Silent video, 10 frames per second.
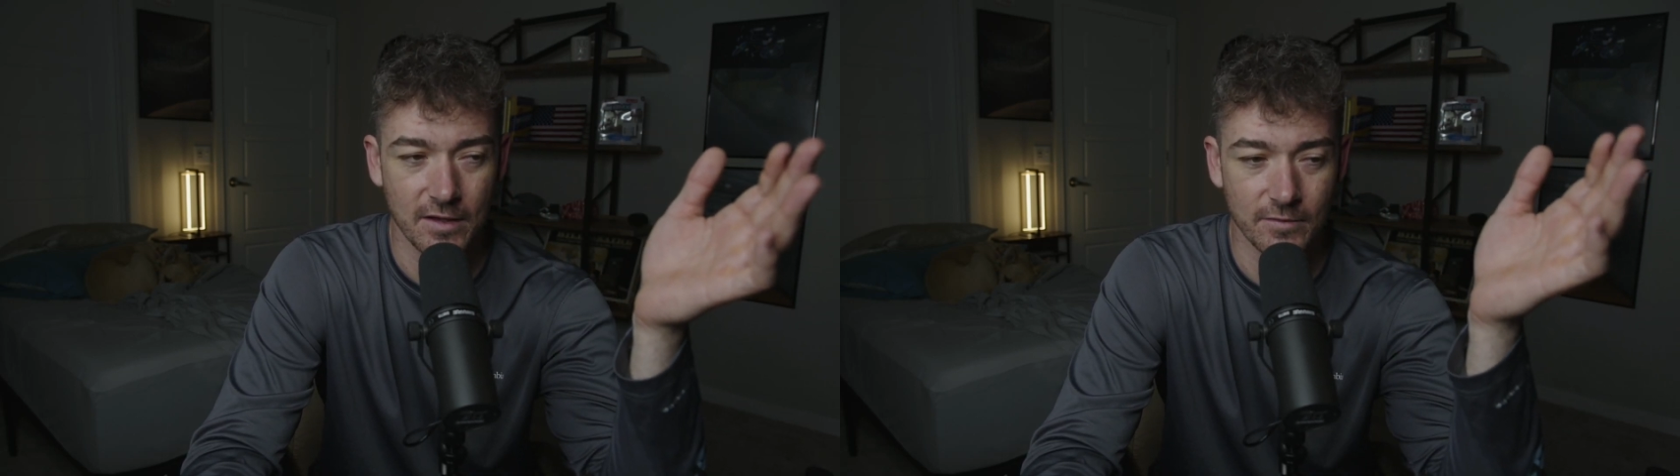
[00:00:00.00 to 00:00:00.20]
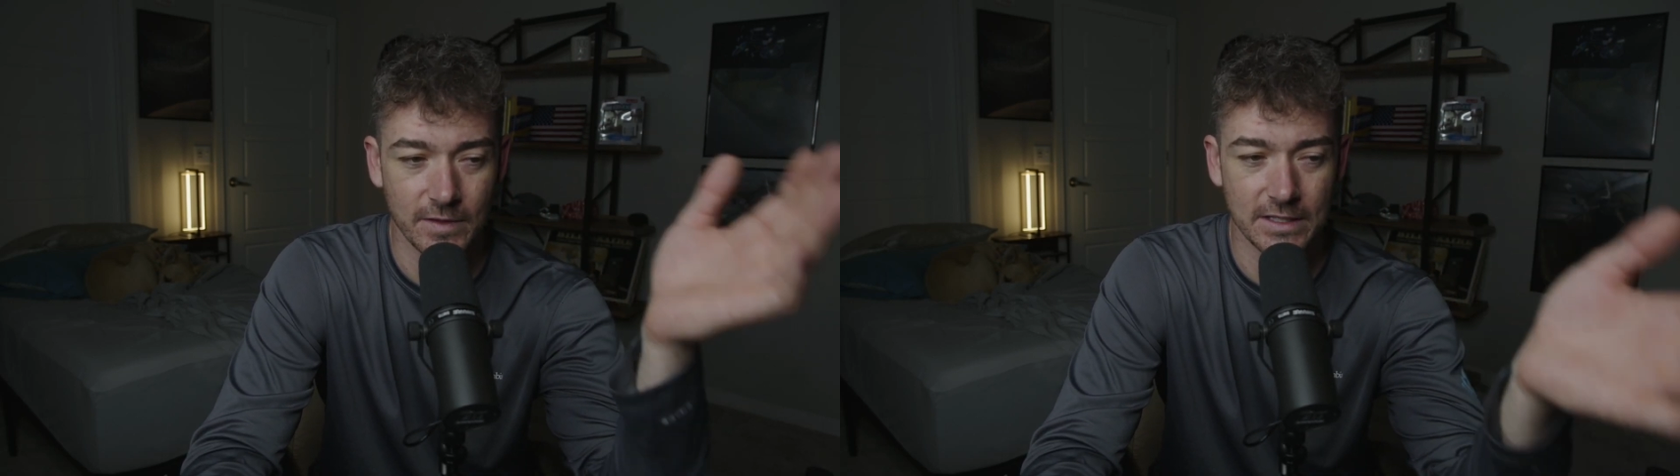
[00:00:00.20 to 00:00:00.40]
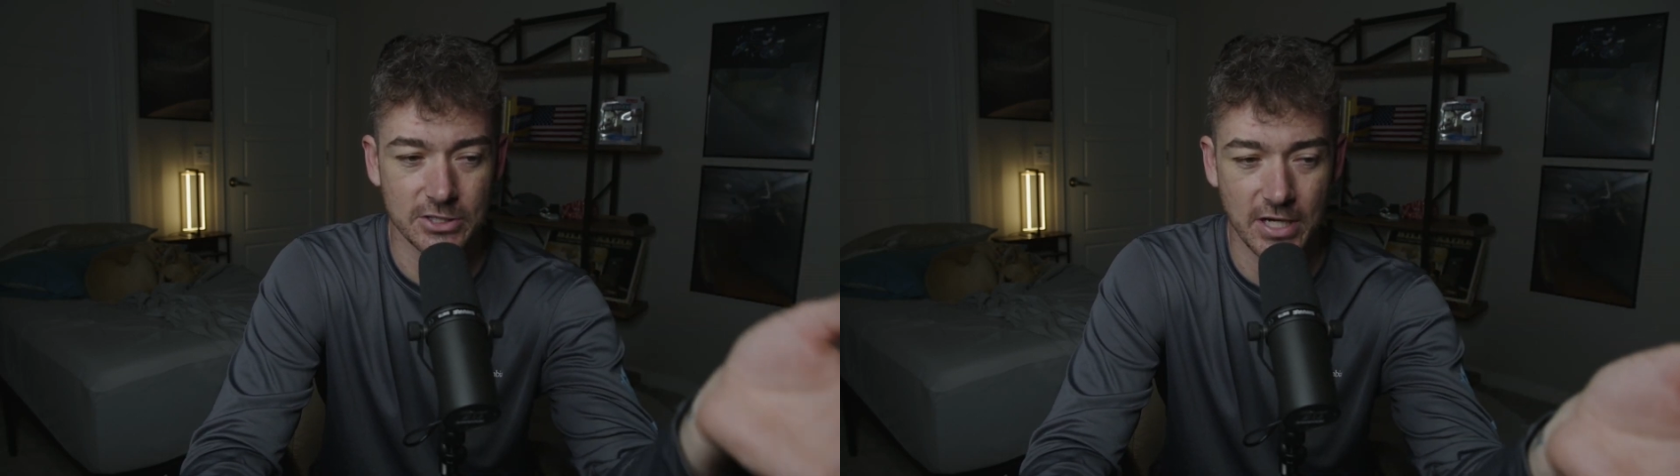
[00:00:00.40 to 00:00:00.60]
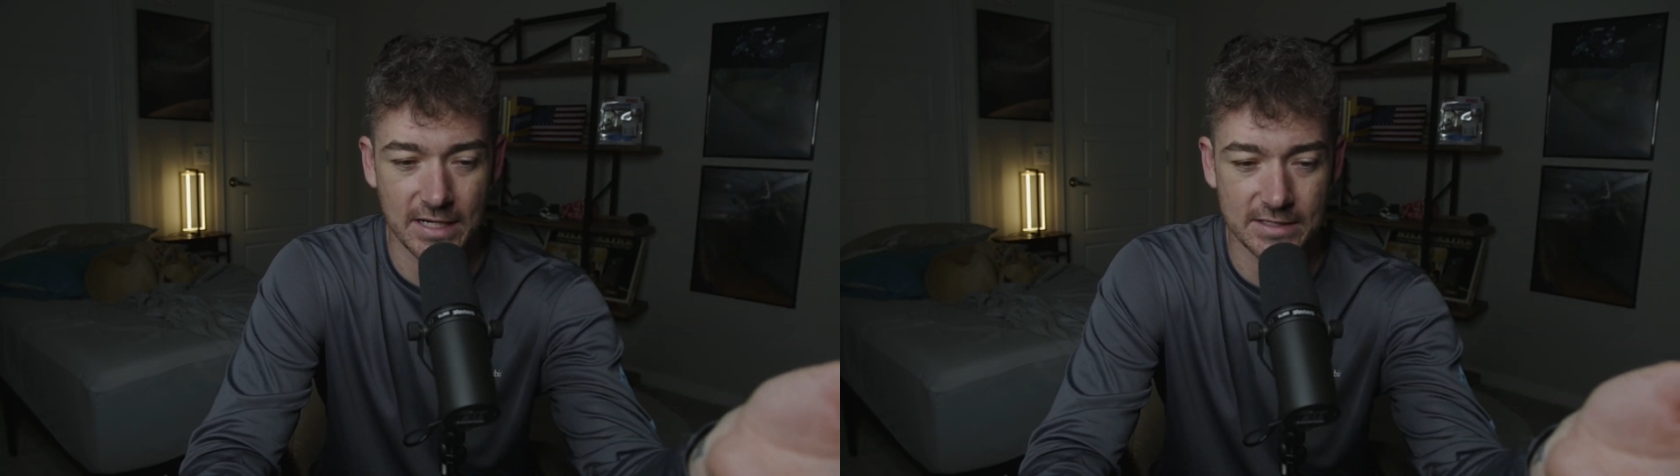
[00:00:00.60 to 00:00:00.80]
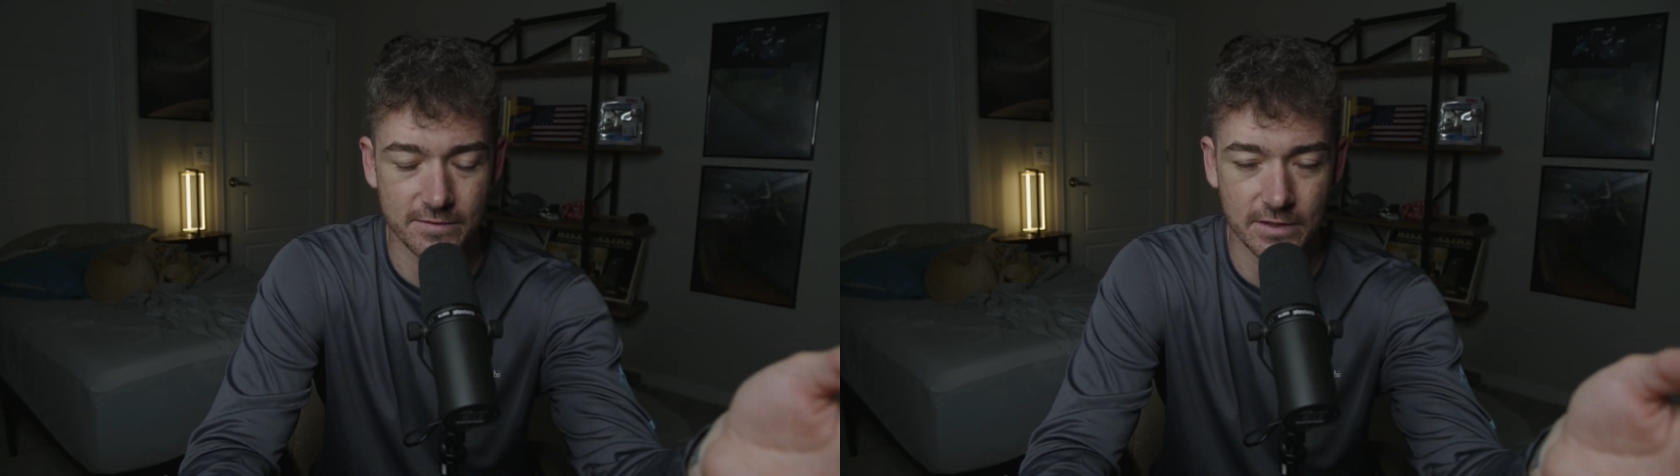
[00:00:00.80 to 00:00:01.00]
via
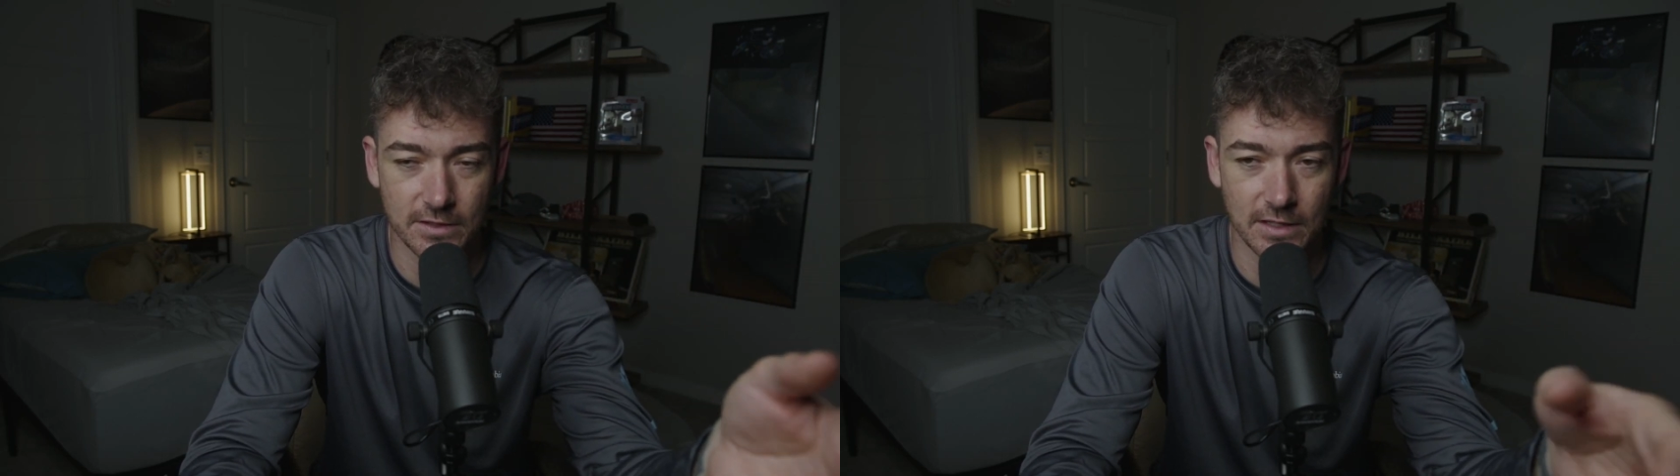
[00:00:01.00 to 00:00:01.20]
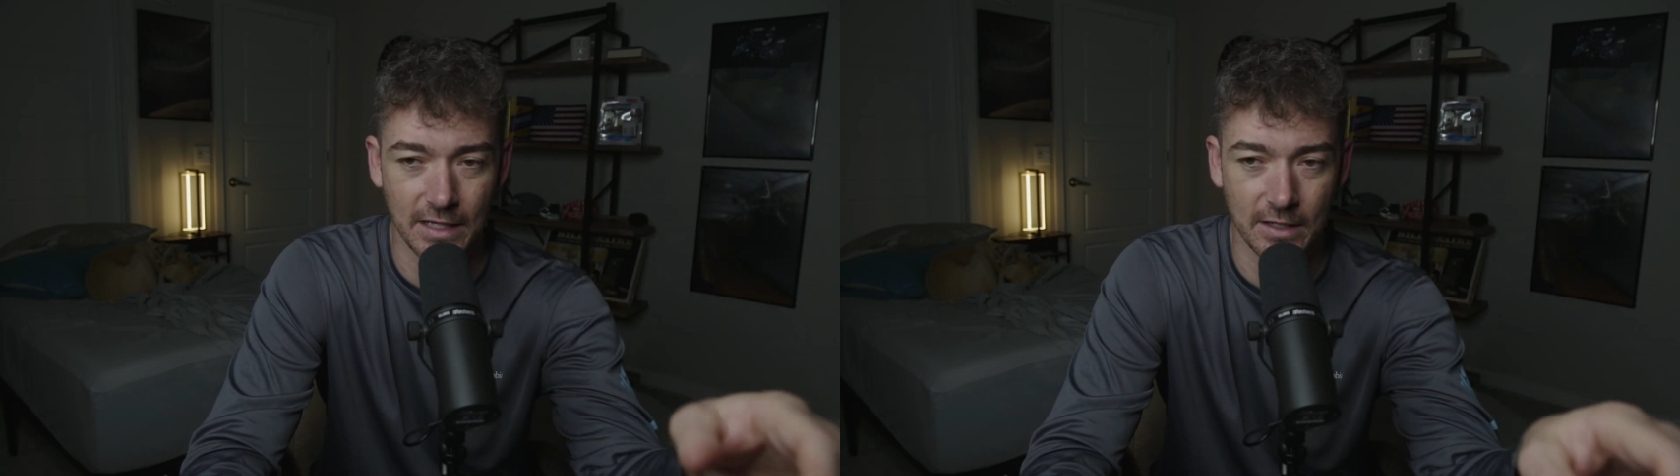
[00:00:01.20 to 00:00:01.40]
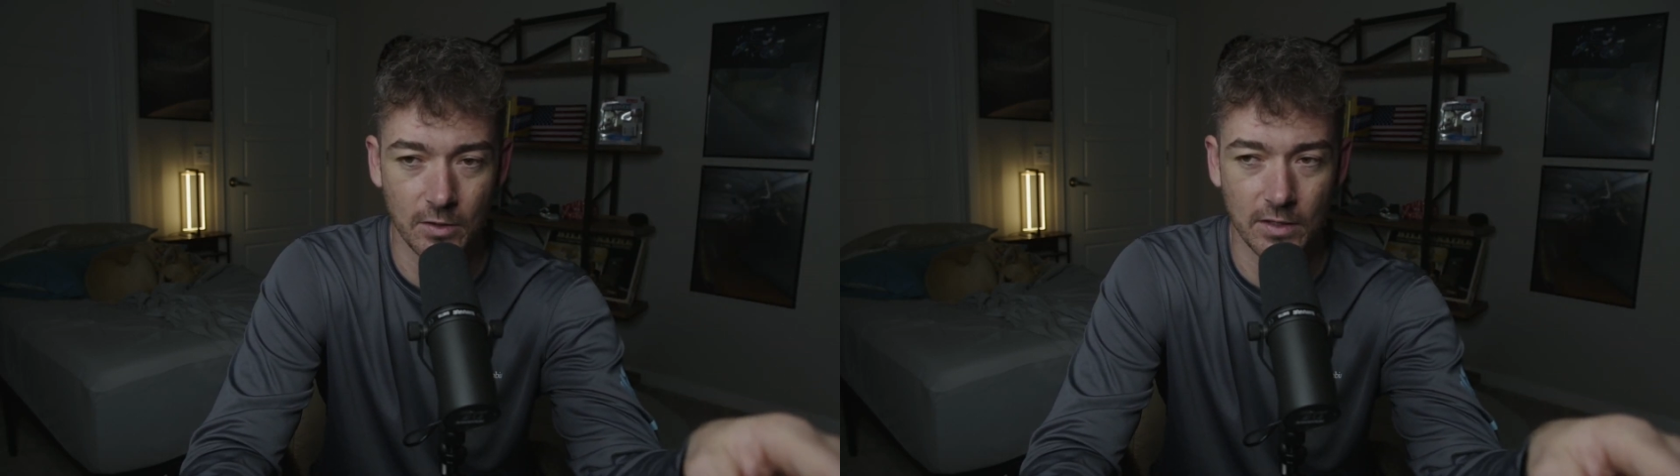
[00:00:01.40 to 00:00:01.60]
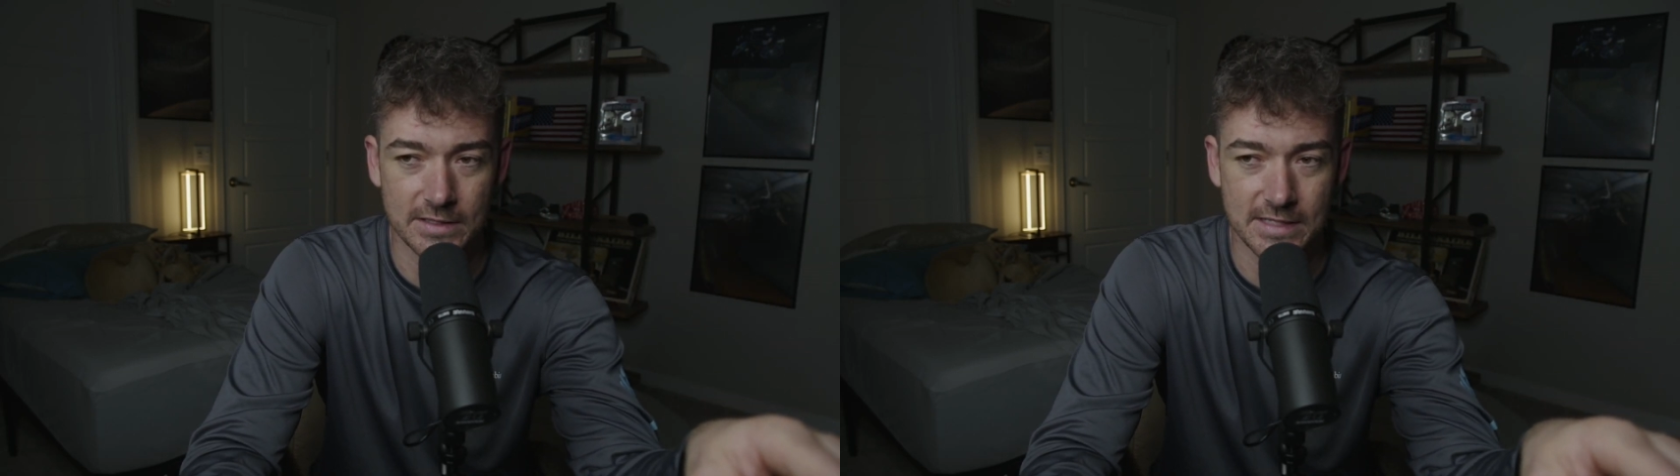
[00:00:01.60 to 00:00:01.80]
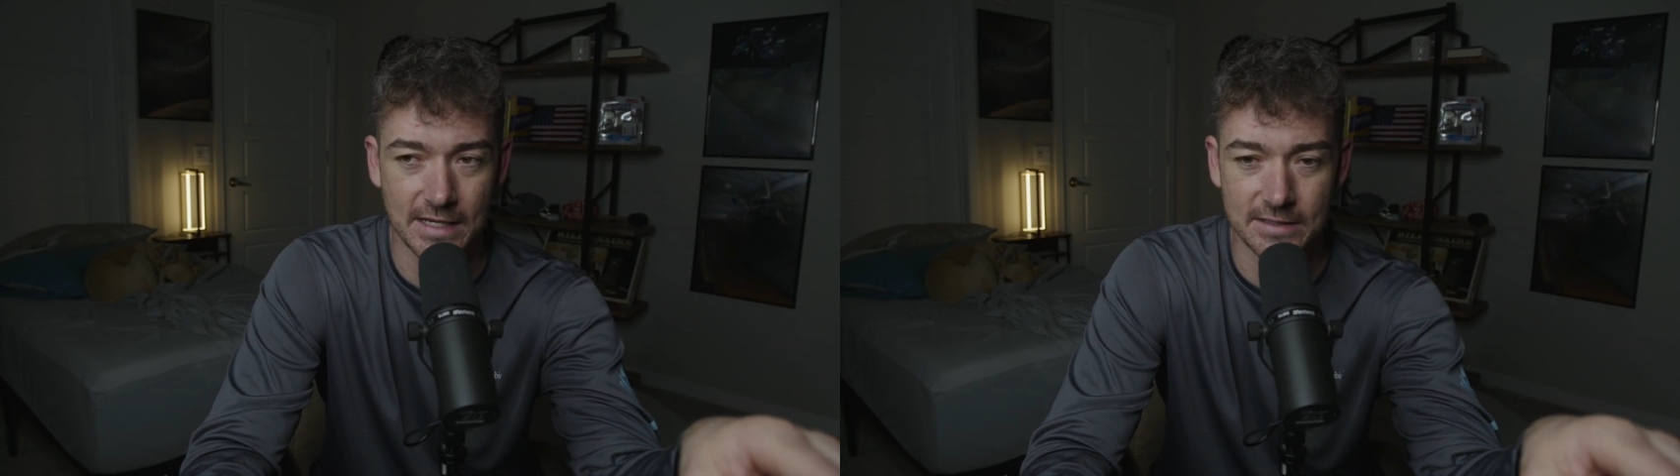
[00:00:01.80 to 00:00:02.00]
transfer, like,
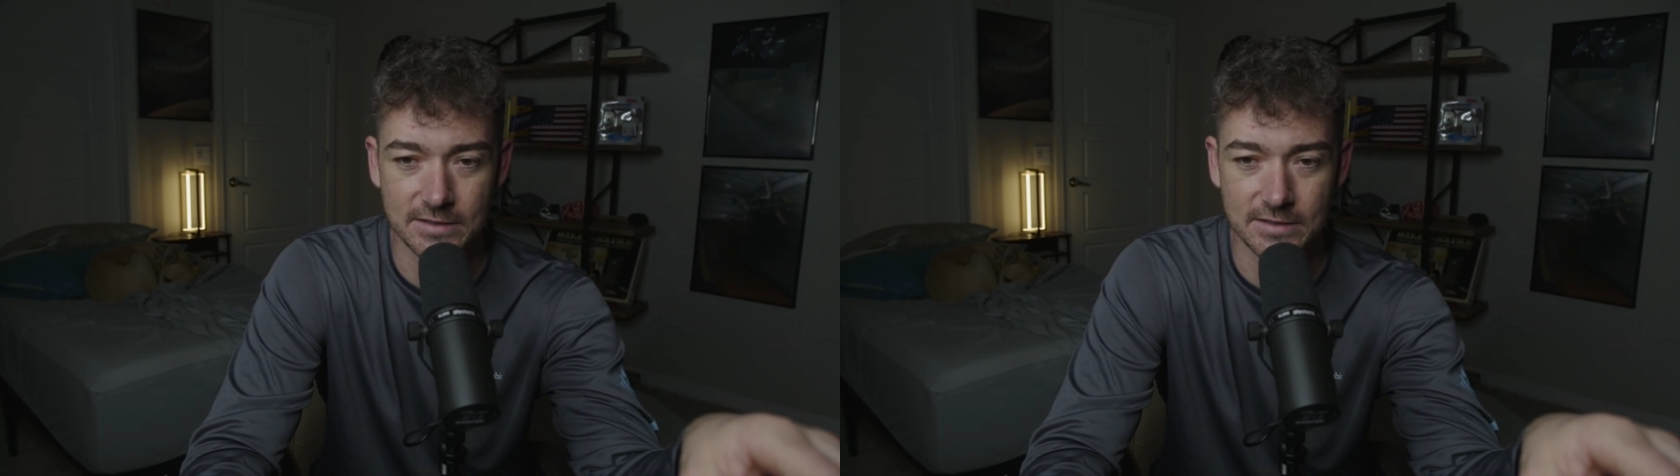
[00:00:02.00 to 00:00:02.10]
is that